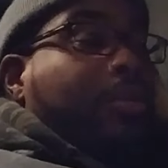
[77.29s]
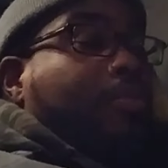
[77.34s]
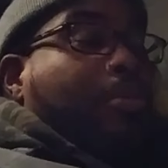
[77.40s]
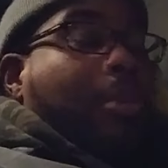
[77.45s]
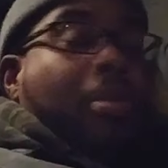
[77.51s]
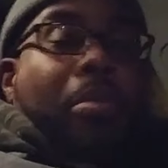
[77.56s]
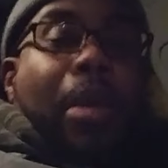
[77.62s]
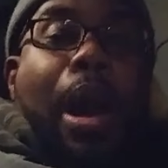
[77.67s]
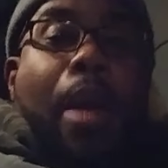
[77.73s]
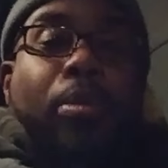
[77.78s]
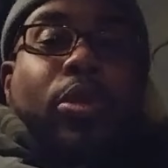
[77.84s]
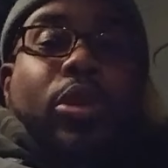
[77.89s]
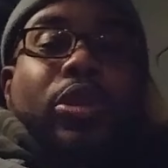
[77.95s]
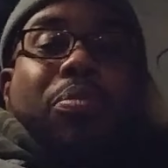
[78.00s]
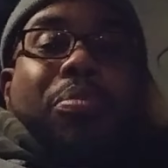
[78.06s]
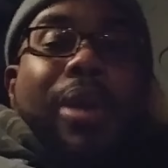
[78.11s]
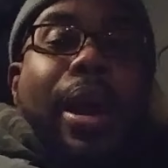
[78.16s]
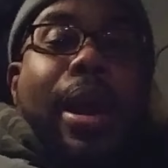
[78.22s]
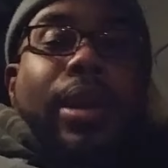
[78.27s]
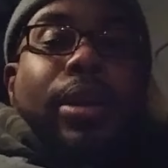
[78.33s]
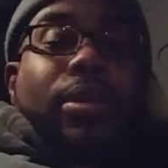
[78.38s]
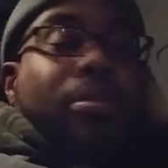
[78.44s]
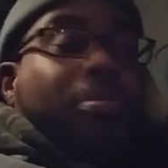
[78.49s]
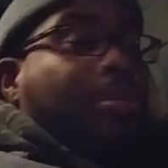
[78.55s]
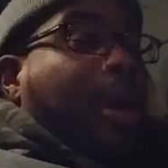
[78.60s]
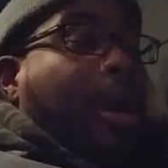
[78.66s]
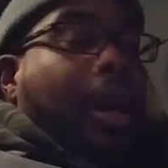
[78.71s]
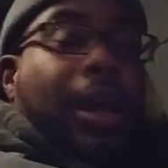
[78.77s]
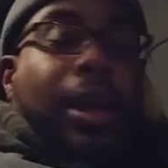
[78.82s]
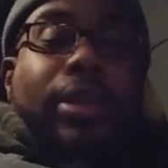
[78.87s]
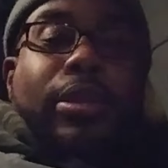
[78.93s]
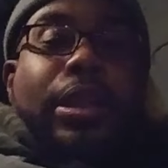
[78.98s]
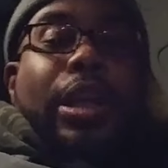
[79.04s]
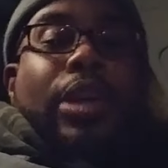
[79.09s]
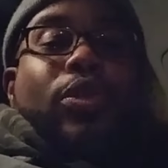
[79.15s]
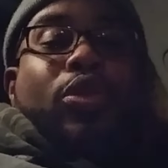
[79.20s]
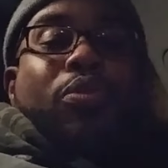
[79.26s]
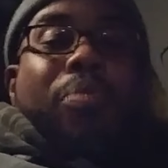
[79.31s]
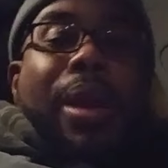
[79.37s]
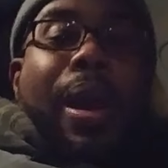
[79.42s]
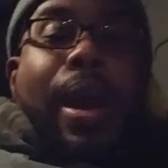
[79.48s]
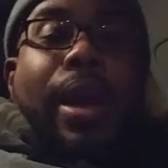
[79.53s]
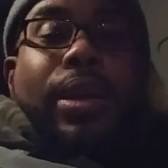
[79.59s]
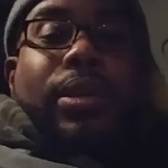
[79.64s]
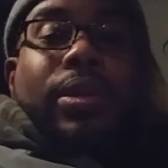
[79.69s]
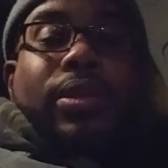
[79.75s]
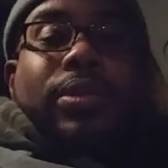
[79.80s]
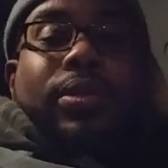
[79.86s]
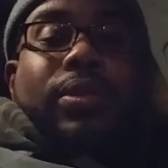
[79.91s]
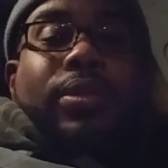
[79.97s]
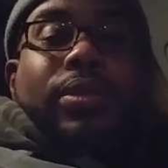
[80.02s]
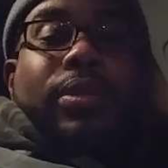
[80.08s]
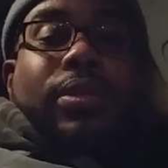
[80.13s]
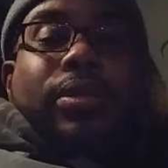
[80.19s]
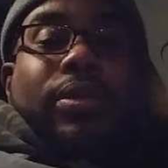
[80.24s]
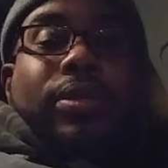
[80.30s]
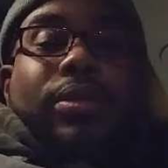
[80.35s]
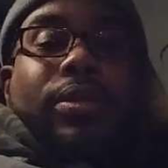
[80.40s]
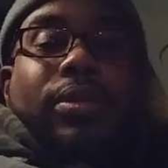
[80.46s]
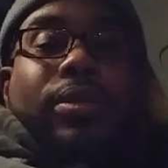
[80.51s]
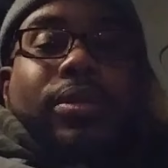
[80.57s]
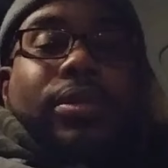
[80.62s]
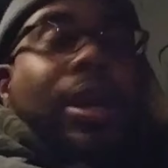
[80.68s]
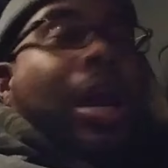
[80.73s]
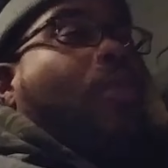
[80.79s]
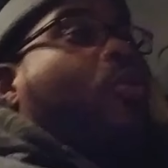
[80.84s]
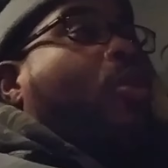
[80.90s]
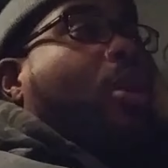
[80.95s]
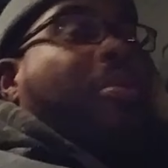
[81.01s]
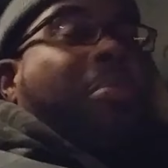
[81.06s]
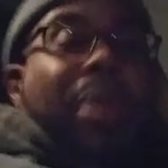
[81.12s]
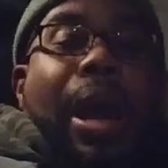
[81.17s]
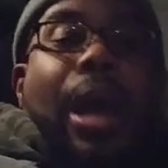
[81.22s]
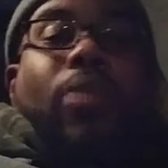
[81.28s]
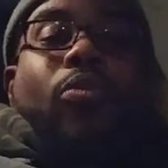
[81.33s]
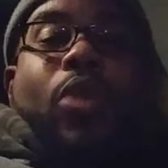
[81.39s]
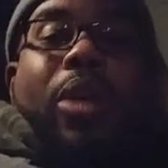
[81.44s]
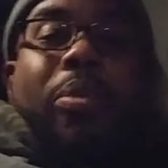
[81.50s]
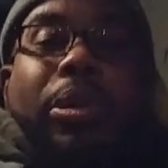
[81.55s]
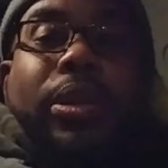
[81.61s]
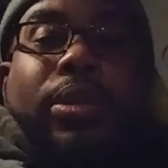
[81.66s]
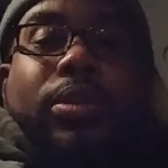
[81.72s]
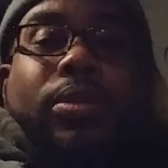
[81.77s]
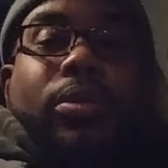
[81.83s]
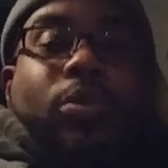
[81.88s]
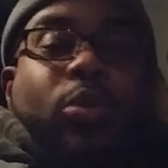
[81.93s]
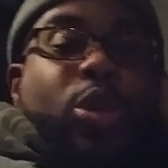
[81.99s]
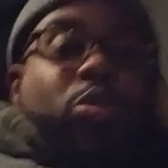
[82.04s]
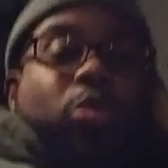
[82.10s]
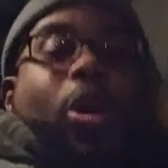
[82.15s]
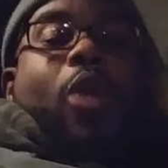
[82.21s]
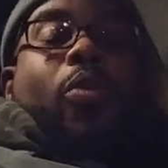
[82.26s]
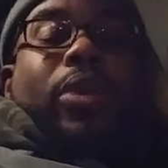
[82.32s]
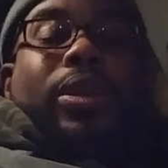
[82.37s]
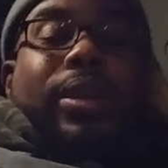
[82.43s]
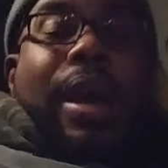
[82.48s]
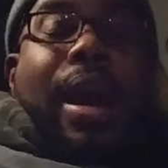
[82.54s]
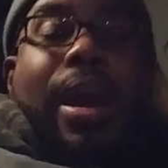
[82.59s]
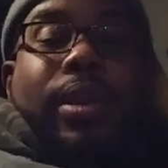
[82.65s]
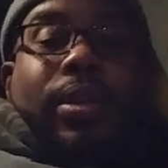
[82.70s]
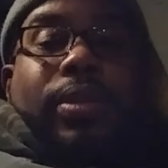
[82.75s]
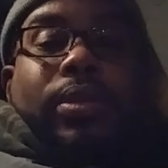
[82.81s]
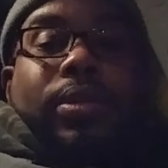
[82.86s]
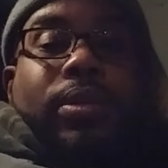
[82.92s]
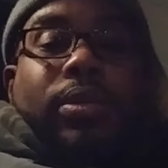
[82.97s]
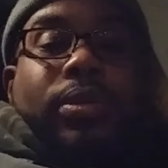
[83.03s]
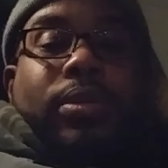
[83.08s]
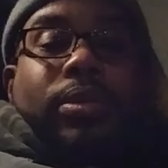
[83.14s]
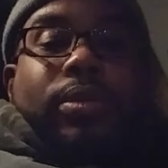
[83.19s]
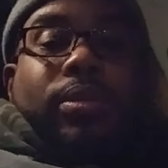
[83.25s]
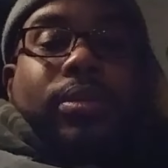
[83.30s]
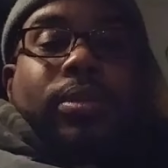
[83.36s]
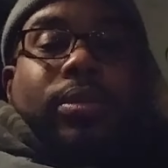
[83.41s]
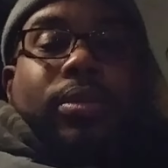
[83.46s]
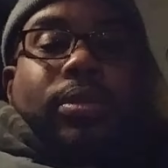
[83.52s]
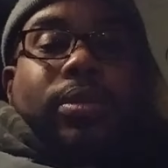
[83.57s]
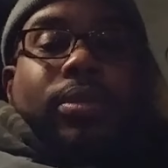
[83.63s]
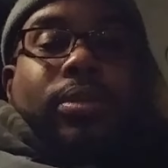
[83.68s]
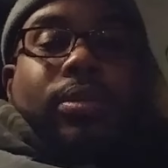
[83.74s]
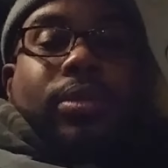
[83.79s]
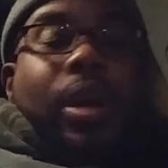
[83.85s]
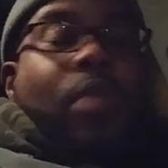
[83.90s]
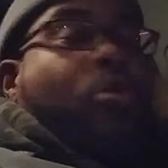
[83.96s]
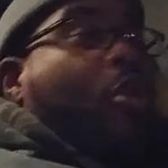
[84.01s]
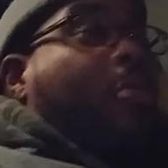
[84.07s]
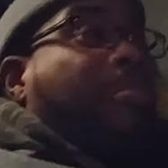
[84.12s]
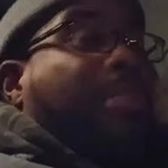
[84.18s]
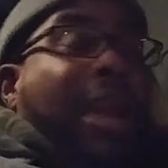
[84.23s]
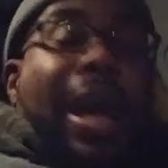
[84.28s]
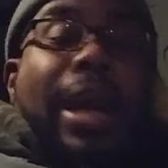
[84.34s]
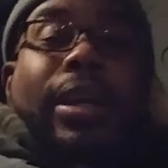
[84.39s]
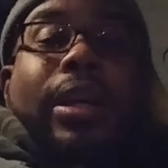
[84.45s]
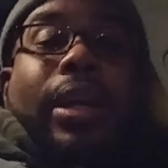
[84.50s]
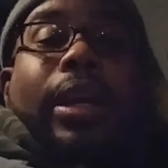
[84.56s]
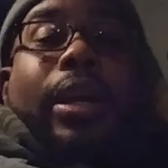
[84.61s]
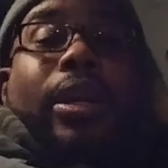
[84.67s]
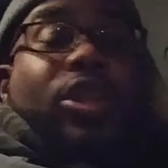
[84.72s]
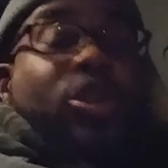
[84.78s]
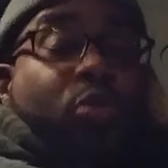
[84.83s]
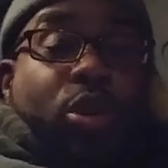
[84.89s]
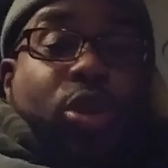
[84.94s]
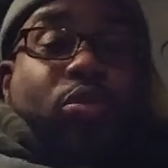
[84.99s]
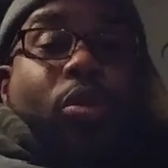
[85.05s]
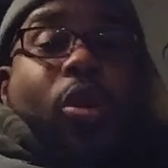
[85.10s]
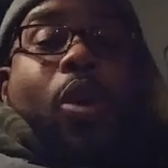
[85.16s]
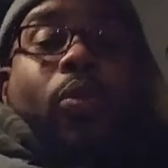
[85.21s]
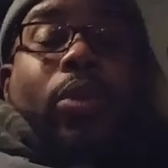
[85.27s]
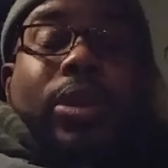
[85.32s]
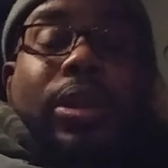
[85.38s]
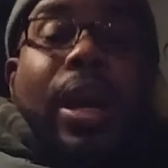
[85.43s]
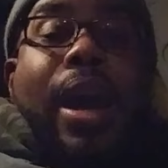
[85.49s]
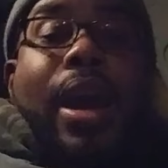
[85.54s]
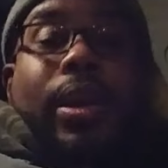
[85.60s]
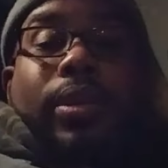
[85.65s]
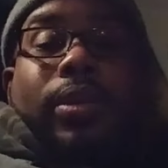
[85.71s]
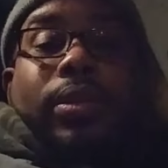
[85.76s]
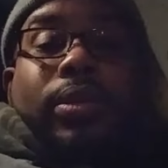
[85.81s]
My mama was black. My aunties was black. I want a black woman. What's wrong with that? I want black kids. What's wrong with that?